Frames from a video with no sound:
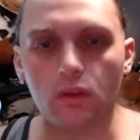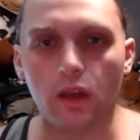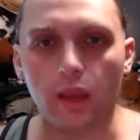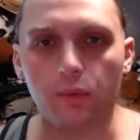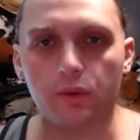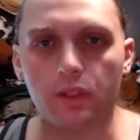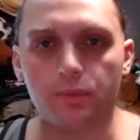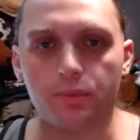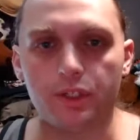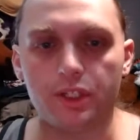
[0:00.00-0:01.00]
I really
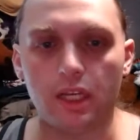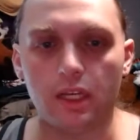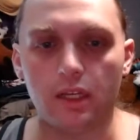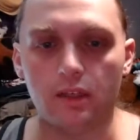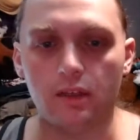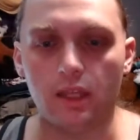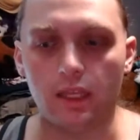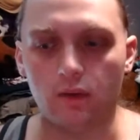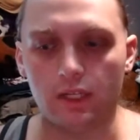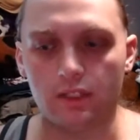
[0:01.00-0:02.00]
appreciated that
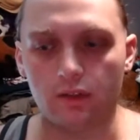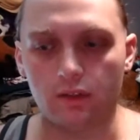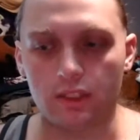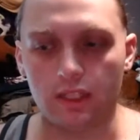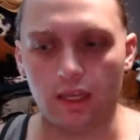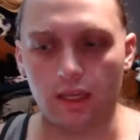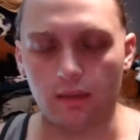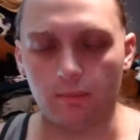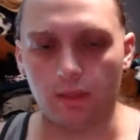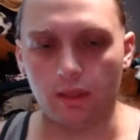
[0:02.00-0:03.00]
you guys took the
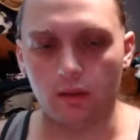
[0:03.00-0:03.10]
time